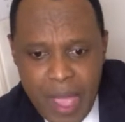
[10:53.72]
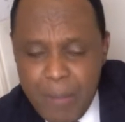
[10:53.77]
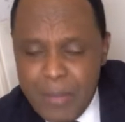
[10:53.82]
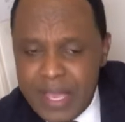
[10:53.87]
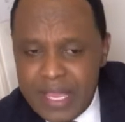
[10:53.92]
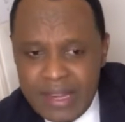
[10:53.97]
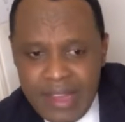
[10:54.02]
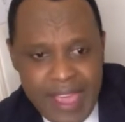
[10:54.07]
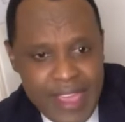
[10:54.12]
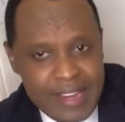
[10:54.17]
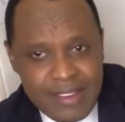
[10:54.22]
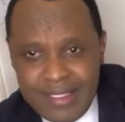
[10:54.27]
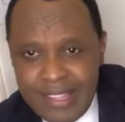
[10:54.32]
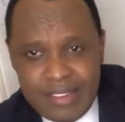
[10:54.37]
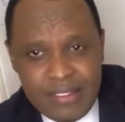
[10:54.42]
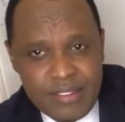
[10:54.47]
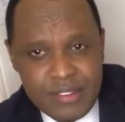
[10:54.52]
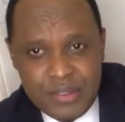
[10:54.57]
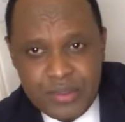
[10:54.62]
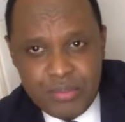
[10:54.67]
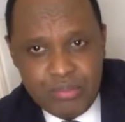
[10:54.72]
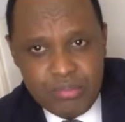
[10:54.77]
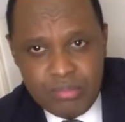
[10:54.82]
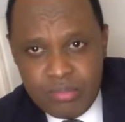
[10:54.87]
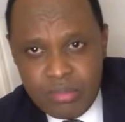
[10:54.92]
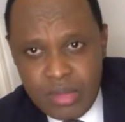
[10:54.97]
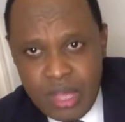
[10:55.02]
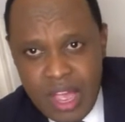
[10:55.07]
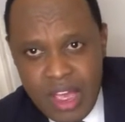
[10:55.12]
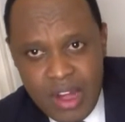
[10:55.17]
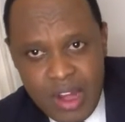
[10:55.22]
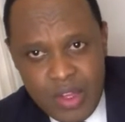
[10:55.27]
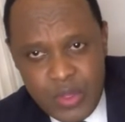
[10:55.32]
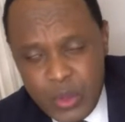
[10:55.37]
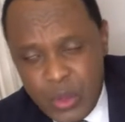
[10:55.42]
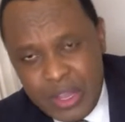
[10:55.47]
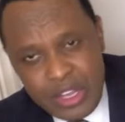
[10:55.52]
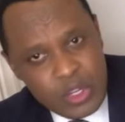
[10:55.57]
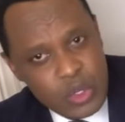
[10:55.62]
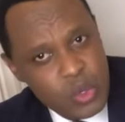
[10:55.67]
mean, and this is,
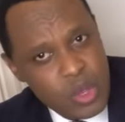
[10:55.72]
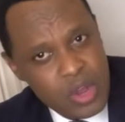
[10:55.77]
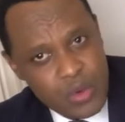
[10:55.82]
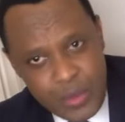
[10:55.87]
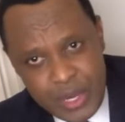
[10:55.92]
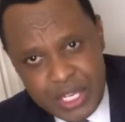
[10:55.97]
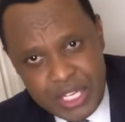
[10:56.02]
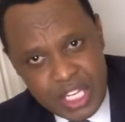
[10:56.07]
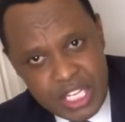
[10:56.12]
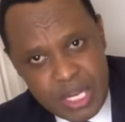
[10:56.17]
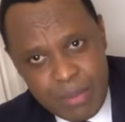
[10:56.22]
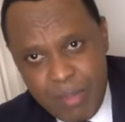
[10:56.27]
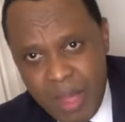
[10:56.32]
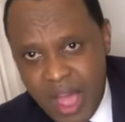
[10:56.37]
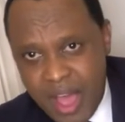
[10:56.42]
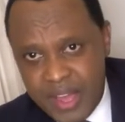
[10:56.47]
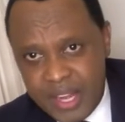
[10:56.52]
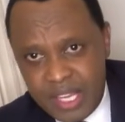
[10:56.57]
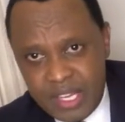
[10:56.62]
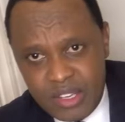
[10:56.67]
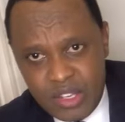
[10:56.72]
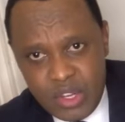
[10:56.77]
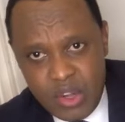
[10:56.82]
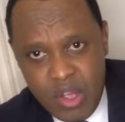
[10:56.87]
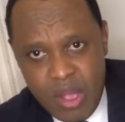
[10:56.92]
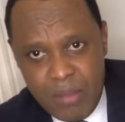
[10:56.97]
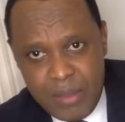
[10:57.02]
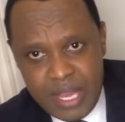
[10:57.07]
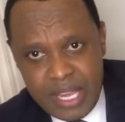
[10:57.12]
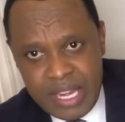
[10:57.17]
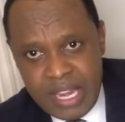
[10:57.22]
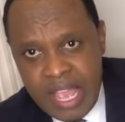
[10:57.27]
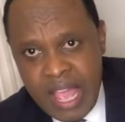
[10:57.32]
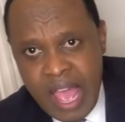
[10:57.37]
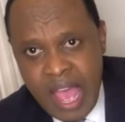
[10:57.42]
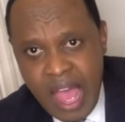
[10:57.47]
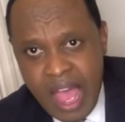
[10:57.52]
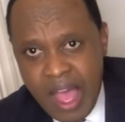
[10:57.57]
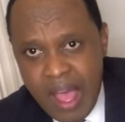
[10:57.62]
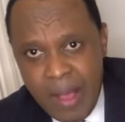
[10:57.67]
you can do a research about it, you know what I mean?
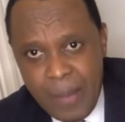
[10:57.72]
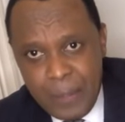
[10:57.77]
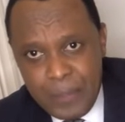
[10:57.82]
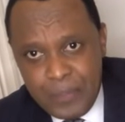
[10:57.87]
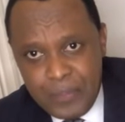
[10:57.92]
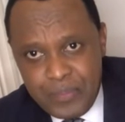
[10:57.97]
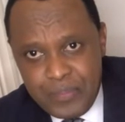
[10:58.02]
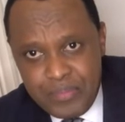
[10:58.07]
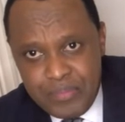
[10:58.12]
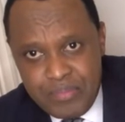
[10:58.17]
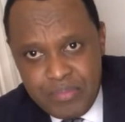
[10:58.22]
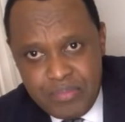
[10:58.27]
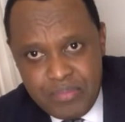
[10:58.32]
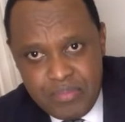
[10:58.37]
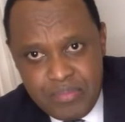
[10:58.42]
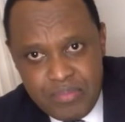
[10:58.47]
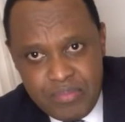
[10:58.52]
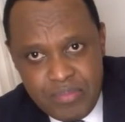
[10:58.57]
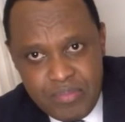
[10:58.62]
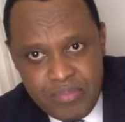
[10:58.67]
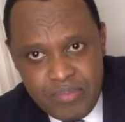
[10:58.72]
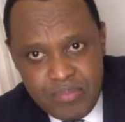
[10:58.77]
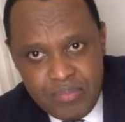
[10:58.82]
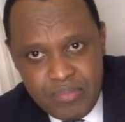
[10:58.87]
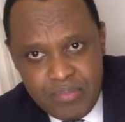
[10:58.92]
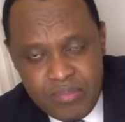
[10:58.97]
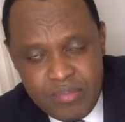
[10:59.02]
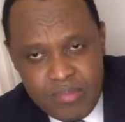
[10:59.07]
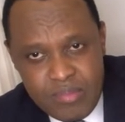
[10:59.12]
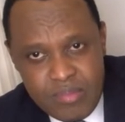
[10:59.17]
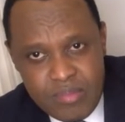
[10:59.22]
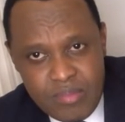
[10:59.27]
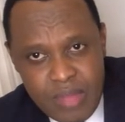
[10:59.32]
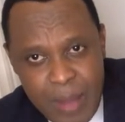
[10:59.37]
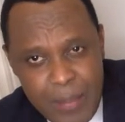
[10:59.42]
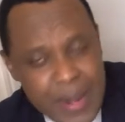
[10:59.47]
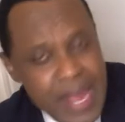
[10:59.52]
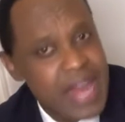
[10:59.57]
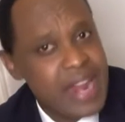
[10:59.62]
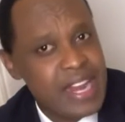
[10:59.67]

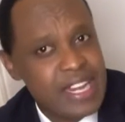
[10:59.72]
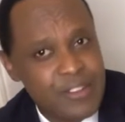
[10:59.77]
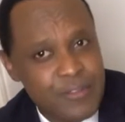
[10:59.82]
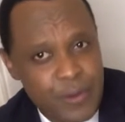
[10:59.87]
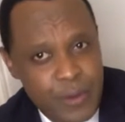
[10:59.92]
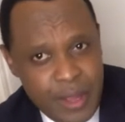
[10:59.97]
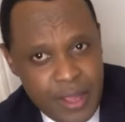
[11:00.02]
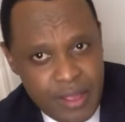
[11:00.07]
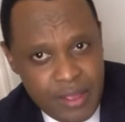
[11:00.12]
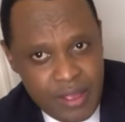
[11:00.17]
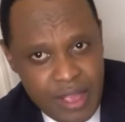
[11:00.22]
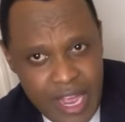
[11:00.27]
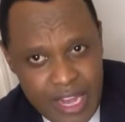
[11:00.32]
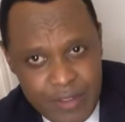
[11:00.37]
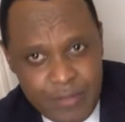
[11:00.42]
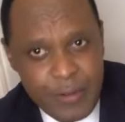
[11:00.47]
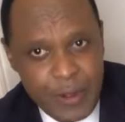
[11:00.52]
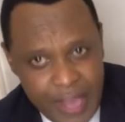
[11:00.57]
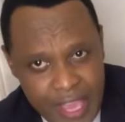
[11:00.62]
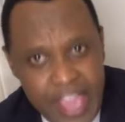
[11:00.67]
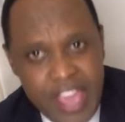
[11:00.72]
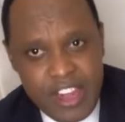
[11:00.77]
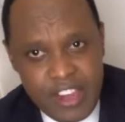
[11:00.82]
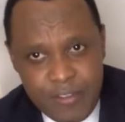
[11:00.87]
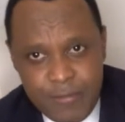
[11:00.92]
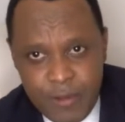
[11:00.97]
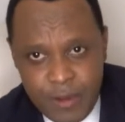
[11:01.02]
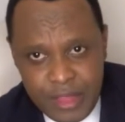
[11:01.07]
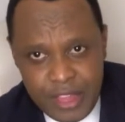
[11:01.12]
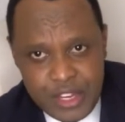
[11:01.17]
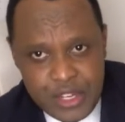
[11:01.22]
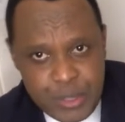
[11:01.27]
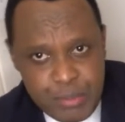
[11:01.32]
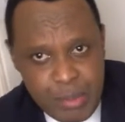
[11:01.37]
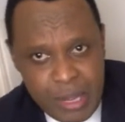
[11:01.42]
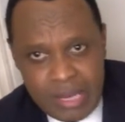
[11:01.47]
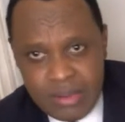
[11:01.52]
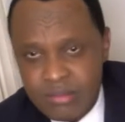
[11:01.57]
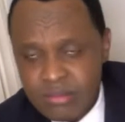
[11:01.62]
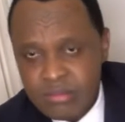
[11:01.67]
I'm not advocating for this,
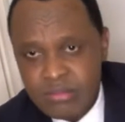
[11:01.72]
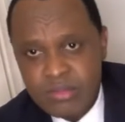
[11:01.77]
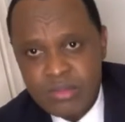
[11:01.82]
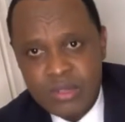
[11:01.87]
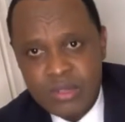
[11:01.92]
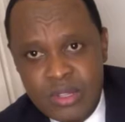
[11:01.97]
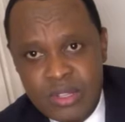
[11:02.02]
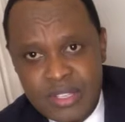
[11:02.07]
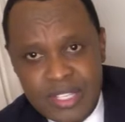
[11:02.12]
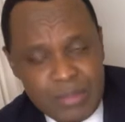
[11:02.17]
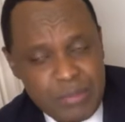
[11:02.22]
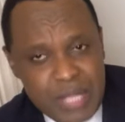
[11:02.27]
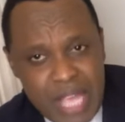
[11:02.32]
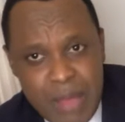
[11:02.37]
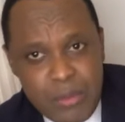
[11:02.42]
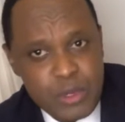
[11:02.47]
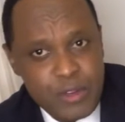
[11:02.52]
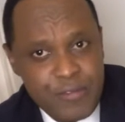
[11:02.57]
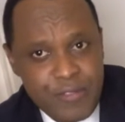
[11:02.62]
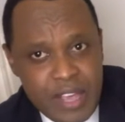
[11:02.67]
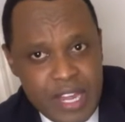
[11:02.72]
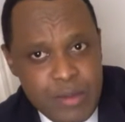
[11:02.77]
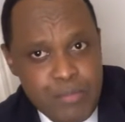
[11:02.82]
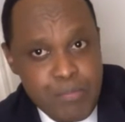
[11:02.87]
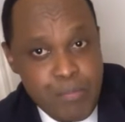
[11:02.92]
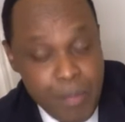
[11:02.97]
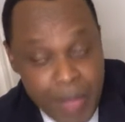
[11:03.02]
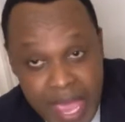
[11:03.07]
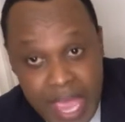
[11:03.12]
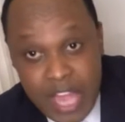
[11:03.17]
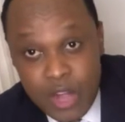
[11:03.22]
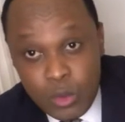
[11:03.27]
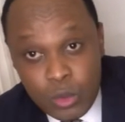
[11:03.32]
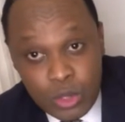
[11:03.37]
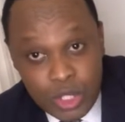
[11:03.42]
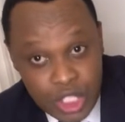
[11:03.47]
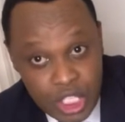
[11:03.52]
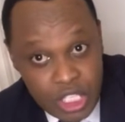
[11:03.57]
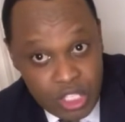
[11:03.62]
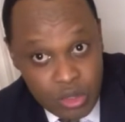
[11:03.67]
but sometimes you find men
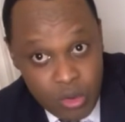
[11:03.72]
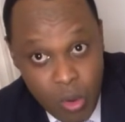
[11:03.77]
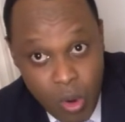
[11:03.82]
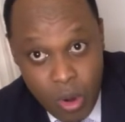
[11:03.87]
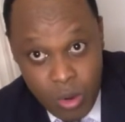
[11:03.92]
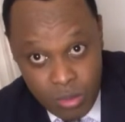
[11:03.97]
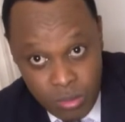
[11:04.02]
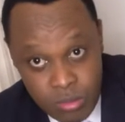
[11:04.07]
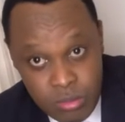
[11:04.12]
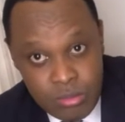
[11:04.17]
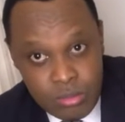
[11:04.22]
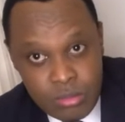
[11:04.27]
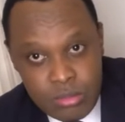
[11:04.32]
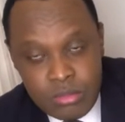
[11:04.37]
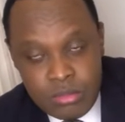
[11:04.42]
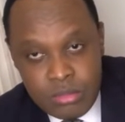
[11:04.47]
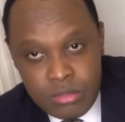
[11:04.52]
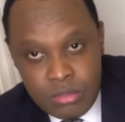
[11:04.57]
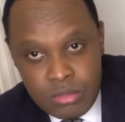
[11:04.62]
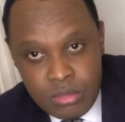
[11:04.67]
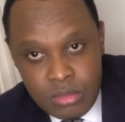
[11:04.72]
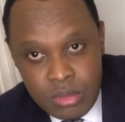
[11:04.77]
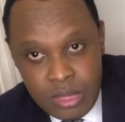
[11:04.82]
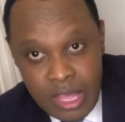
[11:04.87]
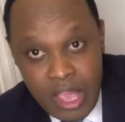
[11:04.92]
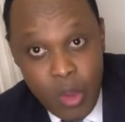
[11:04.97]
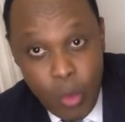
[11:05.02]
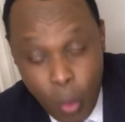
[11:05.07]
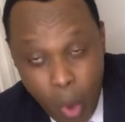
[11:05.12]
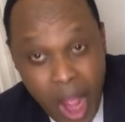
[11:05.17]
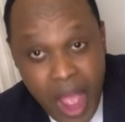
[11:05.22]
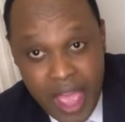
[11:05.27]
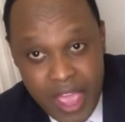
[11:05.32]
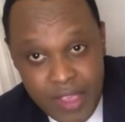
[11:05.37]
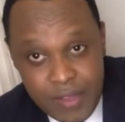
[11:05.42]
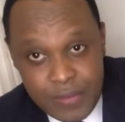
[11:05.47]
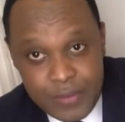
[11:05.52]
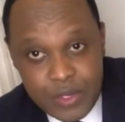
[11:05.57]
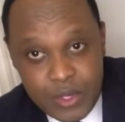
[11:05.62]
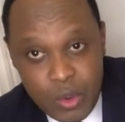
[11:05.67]
who cheat on their
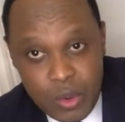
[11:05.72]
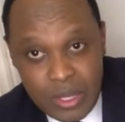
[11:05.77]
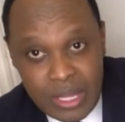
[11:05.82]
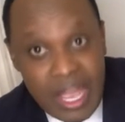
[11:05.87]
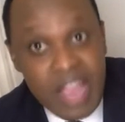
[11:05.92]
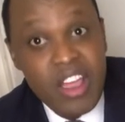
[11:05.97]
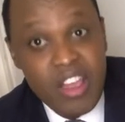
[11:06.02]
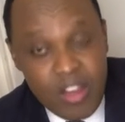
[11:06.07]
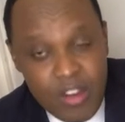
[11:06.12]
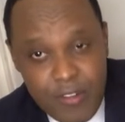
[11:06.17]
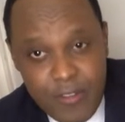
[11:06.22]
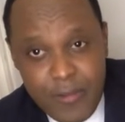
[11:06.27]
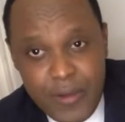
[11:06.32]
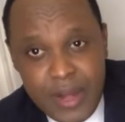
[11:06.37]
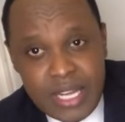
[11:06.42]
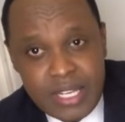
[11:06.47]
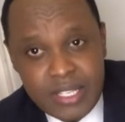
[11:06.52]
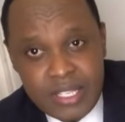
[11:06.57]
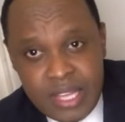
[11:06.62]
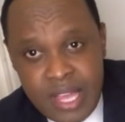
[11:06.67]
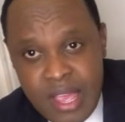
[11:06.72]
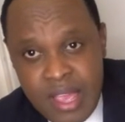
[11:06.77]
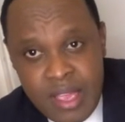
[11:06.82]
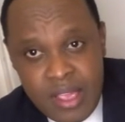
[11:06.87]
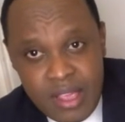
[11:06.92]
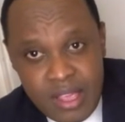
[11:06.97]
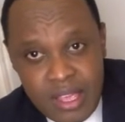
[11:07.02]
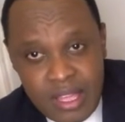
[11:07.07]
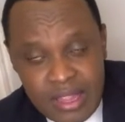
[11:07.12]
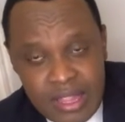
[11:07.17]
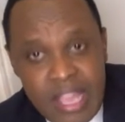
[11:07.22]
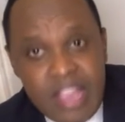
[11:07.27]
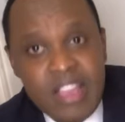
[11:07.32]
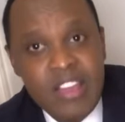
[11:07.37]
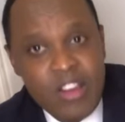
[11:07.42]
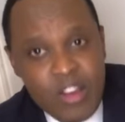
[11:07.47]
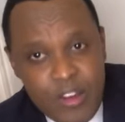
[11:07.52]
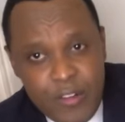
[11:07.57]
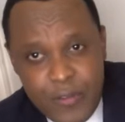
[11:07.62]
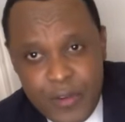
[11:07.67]
wives or their girlfriends, and their
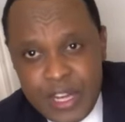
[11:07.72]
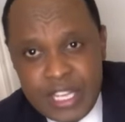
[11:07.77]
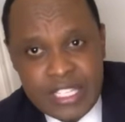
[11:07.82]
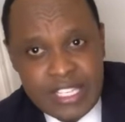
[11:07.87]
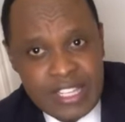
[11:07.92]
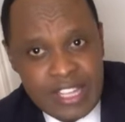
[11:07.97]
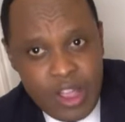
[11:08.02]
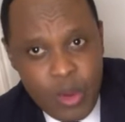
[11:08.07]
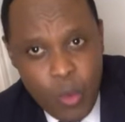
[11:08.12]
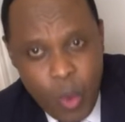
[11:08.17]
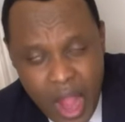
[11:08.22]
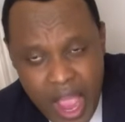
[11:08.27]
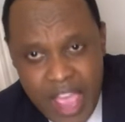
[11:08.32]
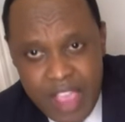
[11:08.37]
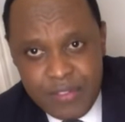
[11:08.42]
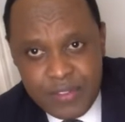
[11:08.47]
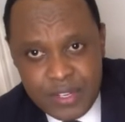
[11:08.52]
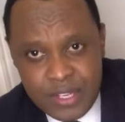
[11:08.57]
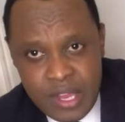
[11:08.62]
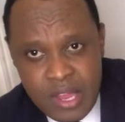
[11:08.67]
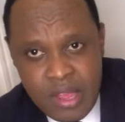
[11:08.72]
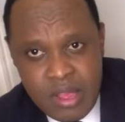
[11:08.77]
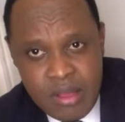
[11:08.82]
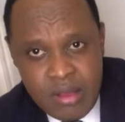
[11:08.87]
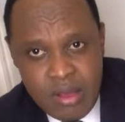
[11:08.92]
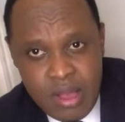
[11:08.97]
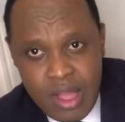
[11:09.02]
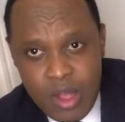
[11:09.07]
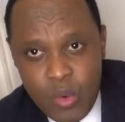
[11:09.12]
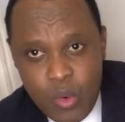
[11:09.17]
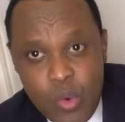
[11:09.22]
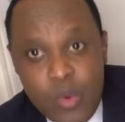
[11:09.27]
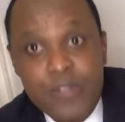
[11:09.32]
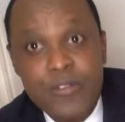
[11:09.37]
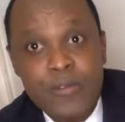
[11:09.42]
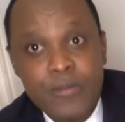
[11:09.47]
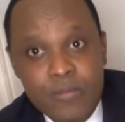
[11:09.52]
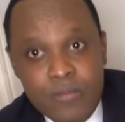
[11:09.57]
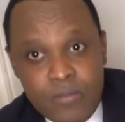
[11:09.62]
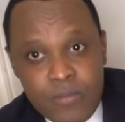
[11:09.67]
girlfriends and their wives will
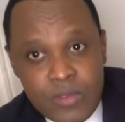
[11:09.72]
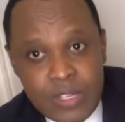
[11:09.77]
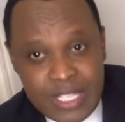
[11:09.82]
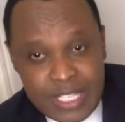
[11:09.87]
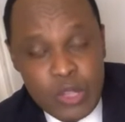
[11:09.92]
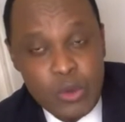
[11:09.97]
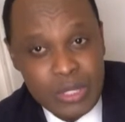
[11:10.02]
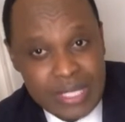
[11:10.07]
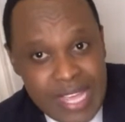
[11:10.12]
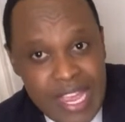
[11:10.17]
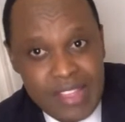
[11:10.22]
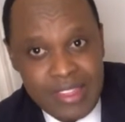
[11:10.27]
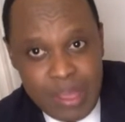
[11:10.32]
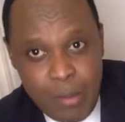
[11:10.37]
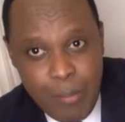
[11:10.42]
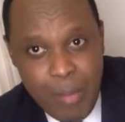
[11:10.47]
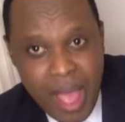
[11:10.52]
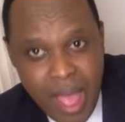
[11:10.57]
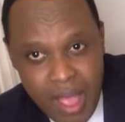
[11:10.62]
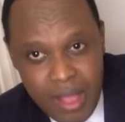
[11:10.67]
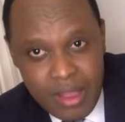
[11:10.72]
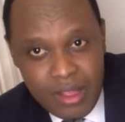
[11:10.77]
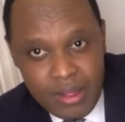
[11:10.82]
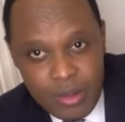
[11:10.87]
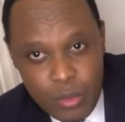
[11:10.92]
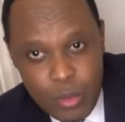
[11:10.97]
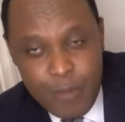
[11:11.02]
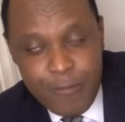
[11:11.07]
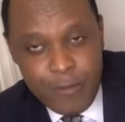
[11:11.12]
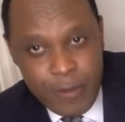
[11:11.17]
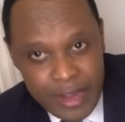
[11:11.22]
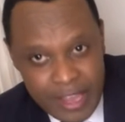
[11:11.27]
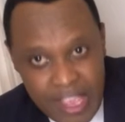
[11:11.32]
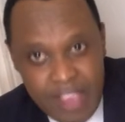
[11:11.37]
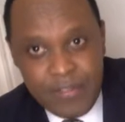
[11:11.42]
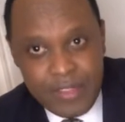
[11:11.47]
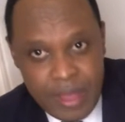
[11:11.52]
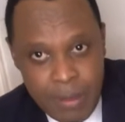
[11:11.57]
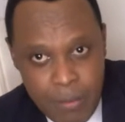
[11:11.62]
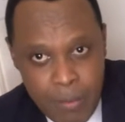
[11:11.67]
still take them back, will
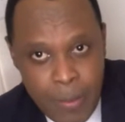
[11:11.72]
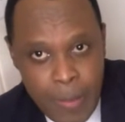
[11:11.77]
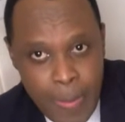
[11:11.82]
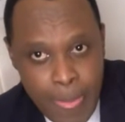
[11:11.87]
forgive them.